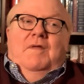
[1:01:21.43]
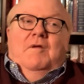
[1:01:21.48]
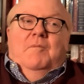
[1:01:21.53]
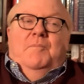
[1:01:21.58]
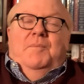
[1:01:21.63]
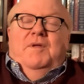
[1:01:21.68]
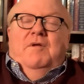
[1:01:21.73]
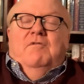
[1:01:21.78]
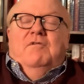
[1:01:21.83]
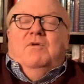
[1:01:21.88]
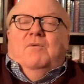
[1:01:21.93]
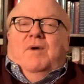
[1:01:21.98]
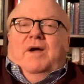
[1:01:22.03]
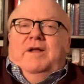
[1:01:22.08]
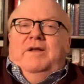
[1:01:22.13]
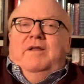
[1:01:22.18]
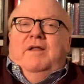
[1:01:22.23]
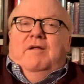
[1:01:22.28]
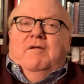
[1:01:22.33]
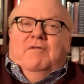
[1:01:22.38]
the appeal
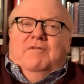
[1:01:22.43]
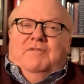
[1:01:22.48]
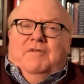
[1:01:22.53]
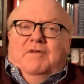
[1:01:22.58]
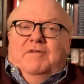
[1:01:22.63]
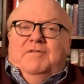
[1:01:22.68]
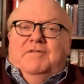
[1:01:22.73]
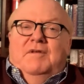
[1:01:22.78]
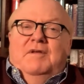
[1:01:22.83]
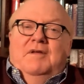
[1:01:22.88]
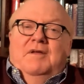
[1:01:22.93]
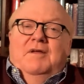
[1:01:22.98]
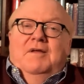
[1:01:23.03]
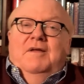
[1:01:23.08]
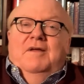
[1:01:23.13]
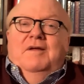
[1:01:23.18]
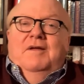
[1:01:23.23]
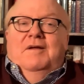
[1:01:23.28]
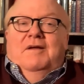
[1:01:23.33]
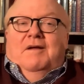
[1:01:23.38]
to ideals is
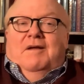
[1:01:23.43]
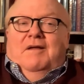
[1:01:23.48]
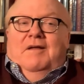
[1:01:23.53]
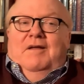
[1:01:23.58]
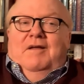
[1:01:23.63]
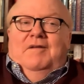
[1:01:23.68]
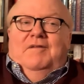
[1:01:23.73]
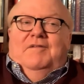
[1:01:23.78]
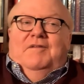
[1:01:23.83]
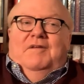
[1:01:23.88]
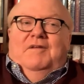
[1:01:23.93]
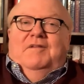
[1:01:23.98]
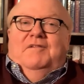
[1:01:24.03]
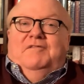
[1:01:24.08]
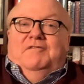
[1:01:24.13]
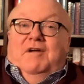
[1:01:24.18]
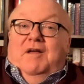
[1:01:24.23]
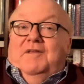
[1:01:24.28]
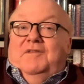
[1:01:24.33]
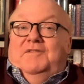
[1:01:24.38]
is
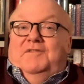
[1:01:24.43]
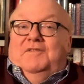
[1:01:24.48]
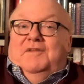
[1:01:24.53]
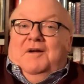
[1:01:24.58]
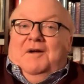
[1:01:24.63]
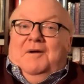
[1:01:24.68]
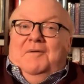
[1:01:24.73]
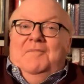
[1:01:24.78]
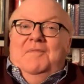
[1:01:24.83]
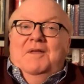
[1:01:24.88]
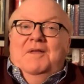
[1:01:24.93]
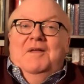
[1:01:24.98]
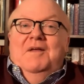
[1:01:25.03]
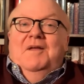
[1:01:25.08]
is less uh,